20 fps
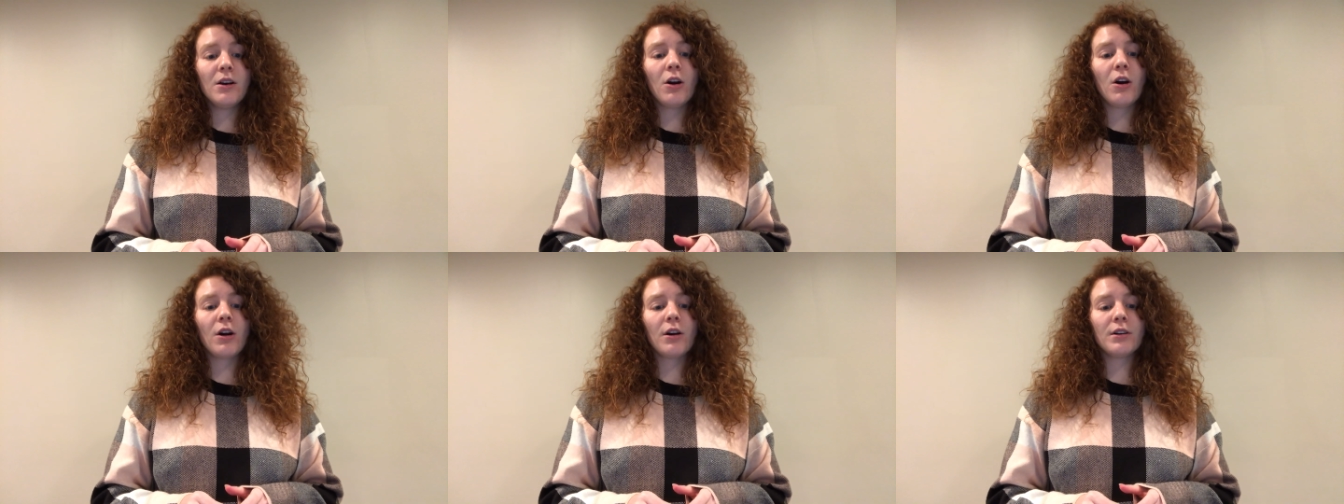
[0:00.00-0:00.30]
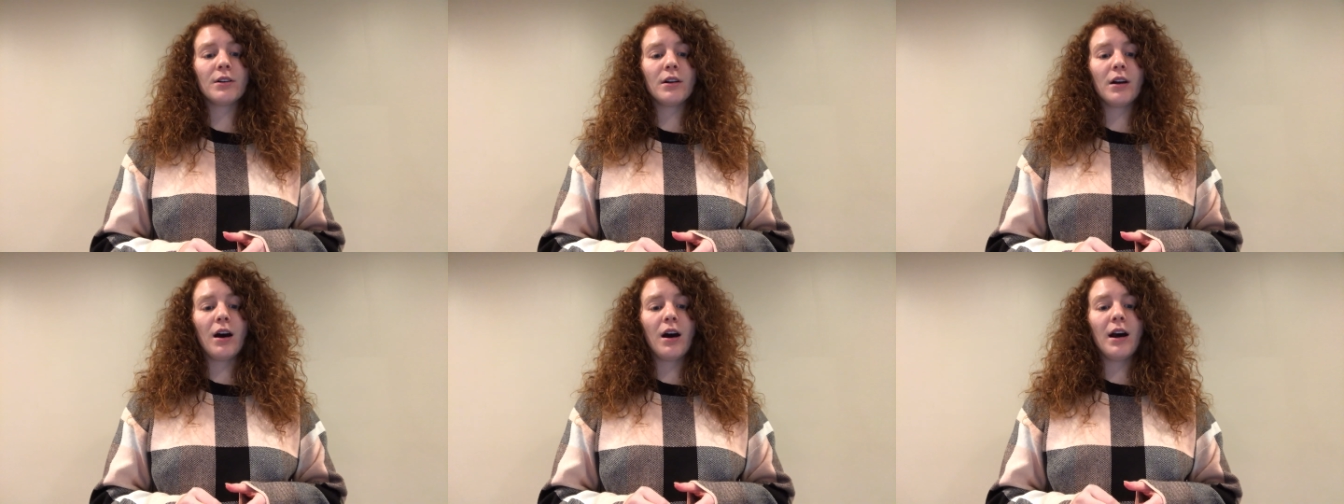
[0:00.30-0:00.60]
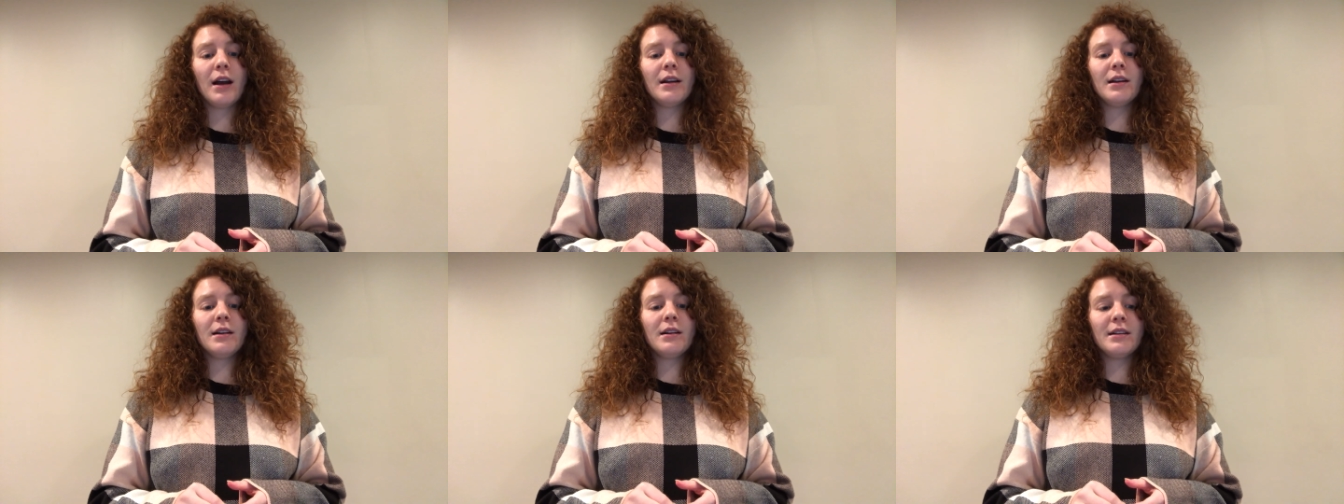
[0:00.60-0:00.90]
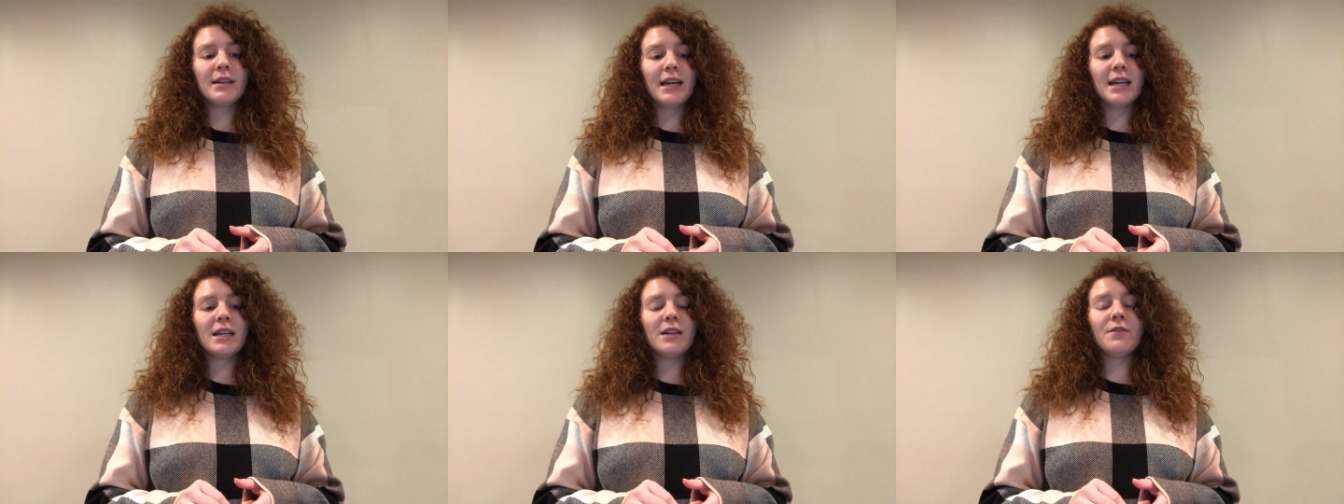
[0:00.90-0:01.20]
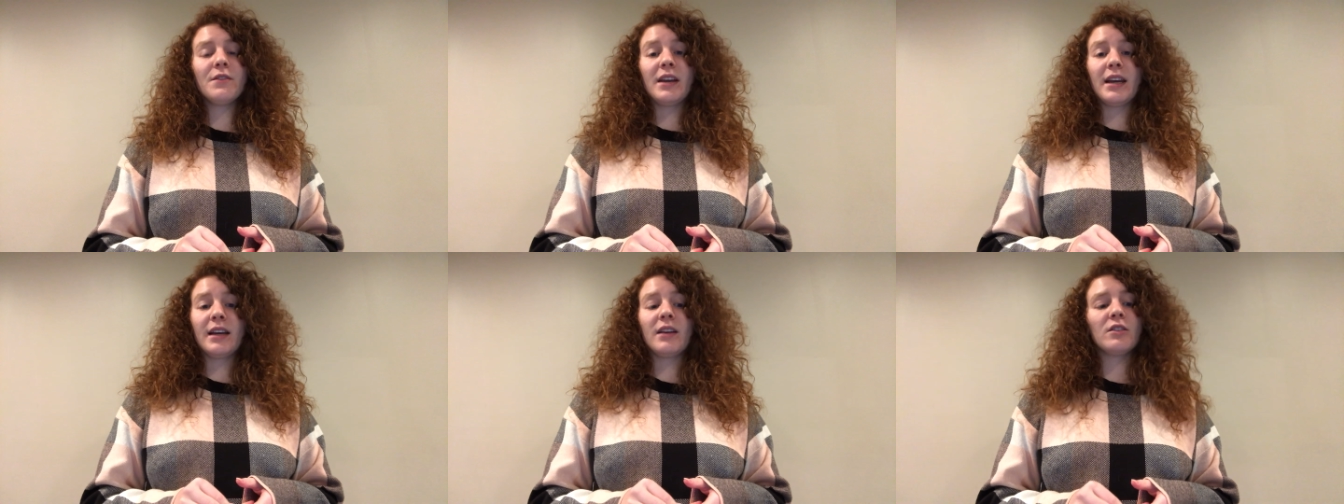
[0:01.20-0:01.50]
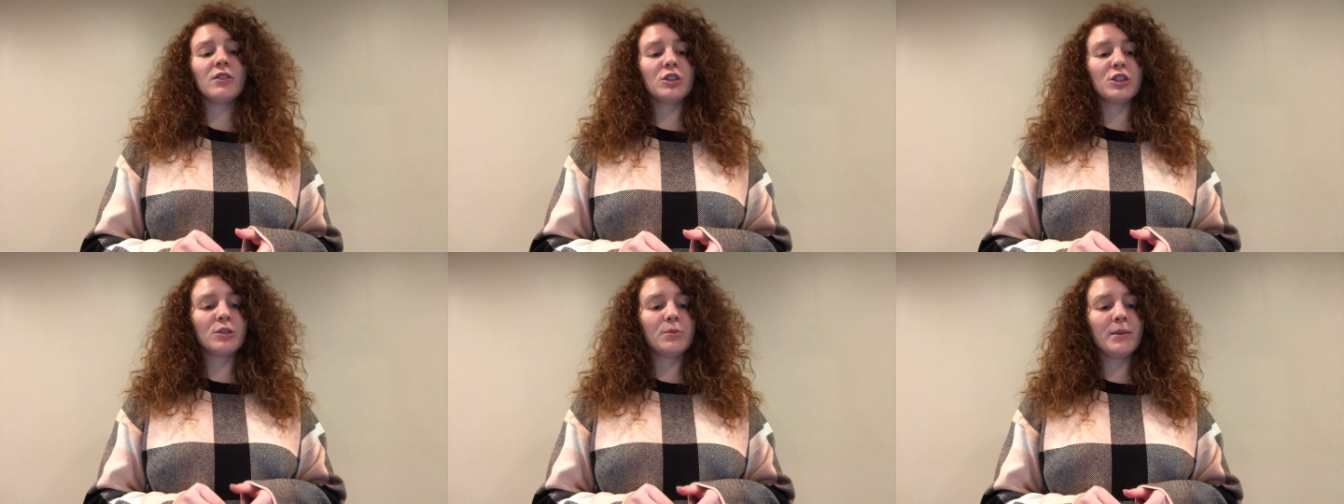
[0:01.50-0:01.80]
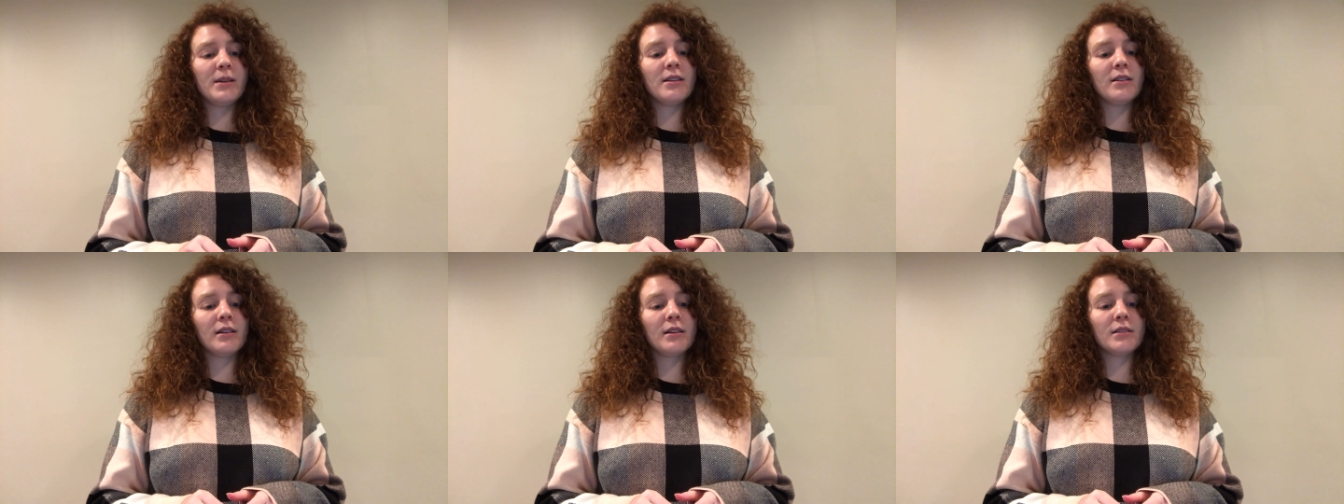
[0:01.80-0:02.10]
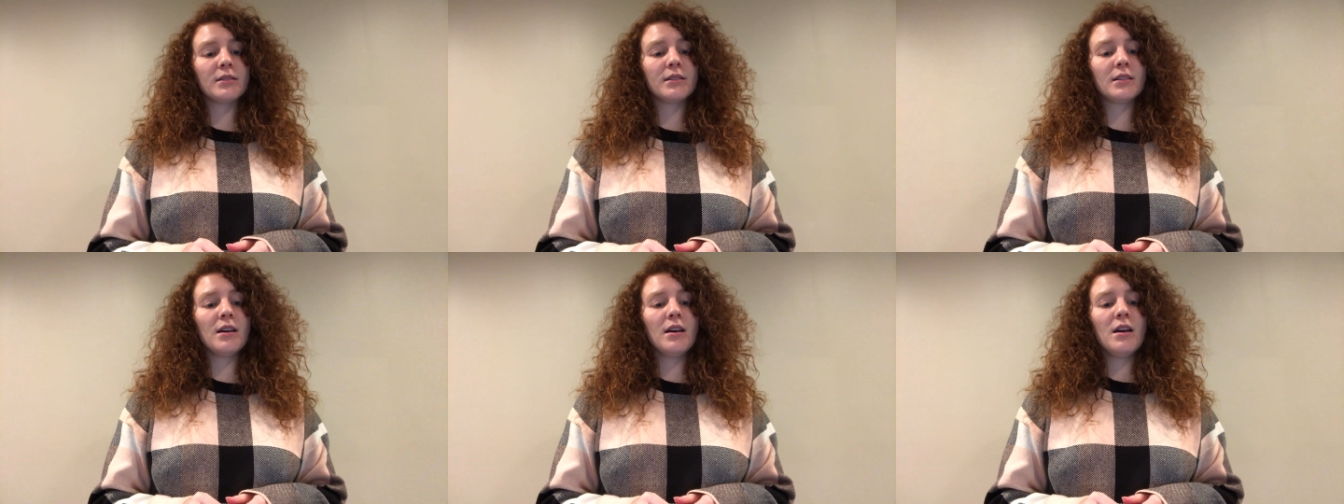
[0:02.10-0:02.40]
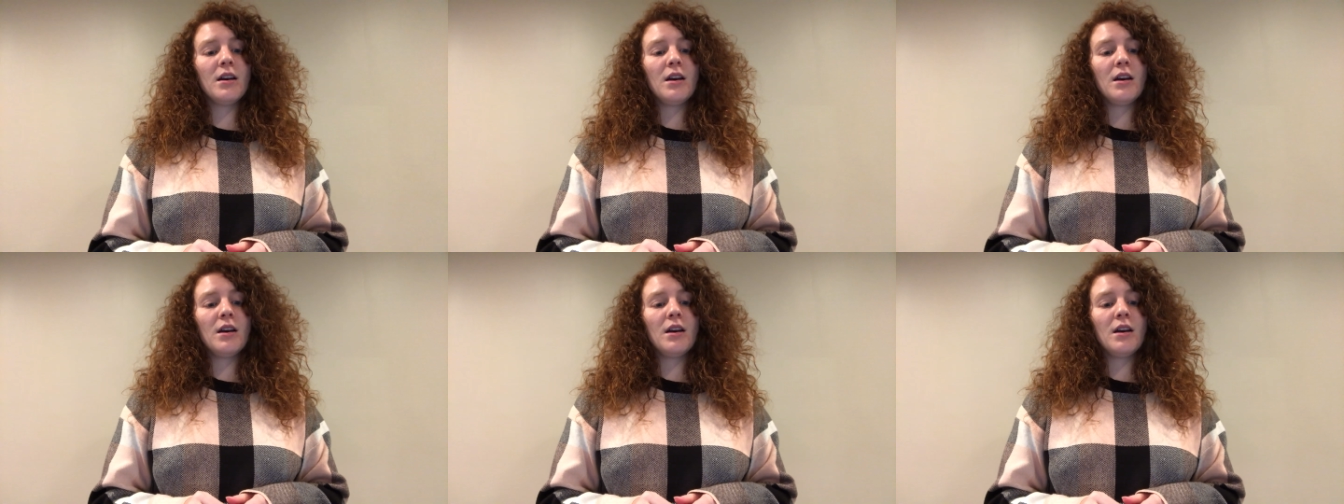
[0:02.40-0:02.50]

are non-native English speakers.